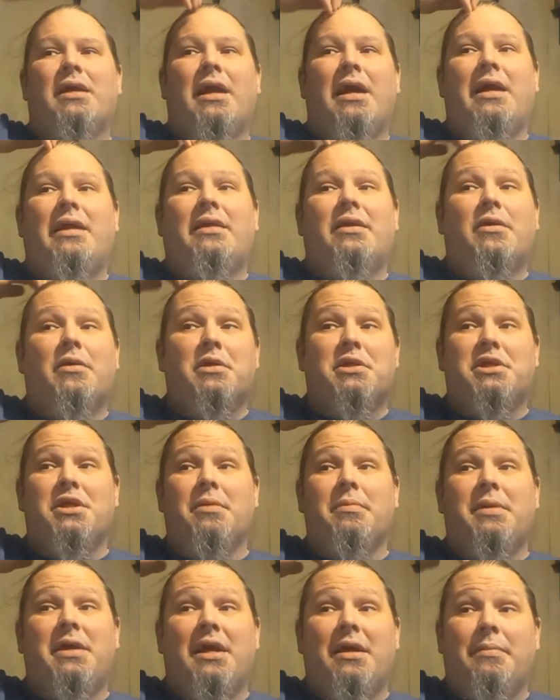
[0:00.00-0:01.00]
And there are
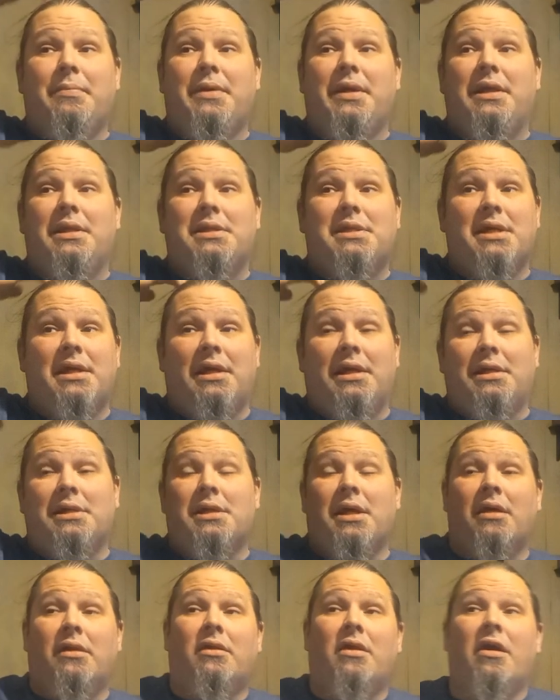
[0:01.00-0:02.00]
some campaign
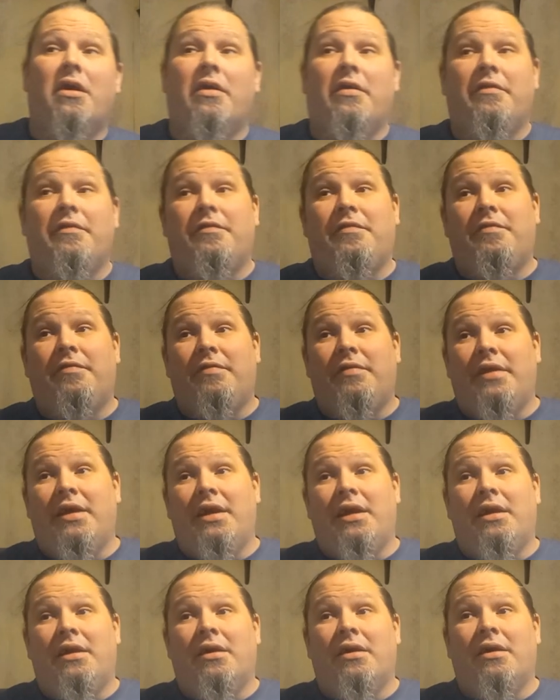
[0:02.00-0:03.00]
settings I love
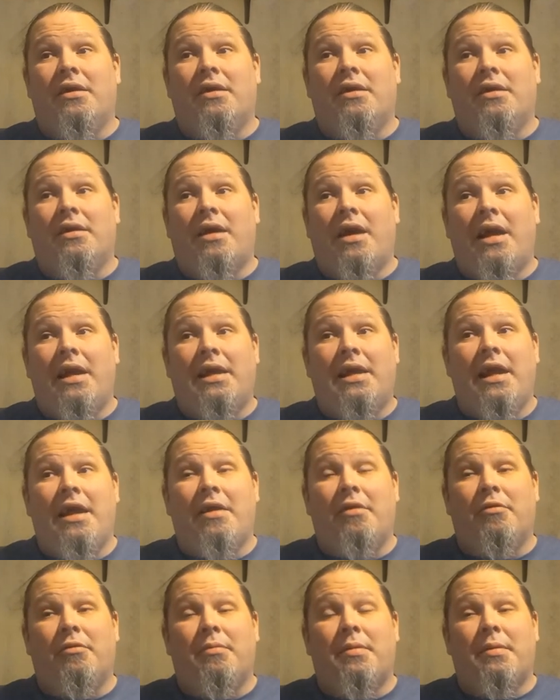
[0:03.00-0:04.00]
that I
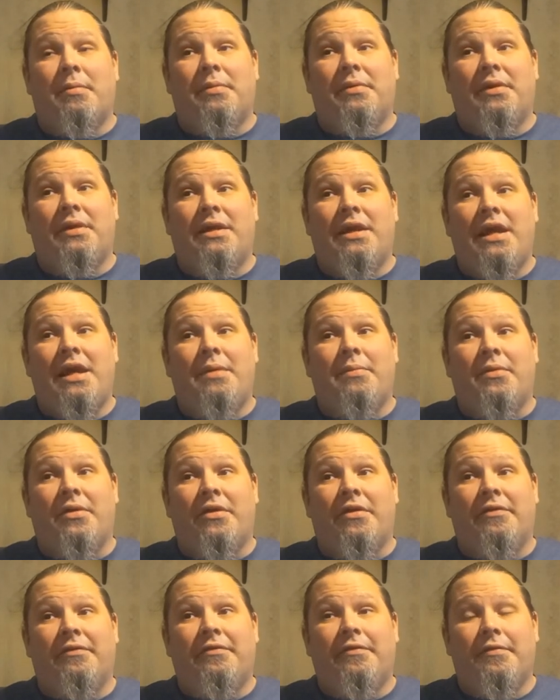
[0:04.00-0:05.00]
can't remember the name
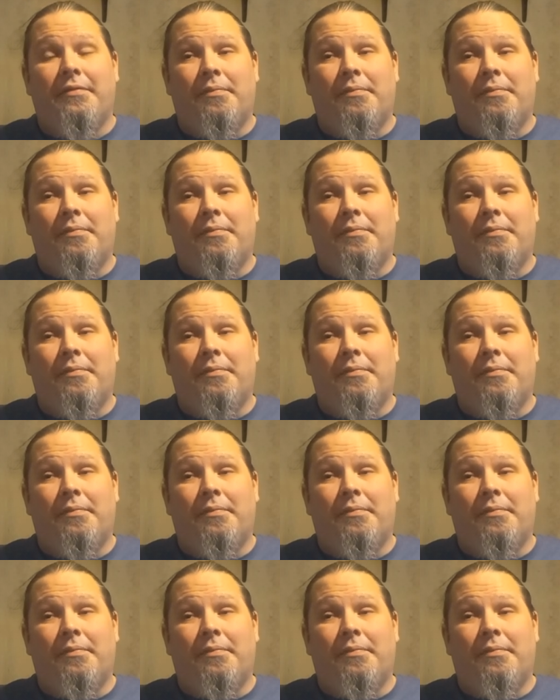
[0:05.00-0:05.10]
of.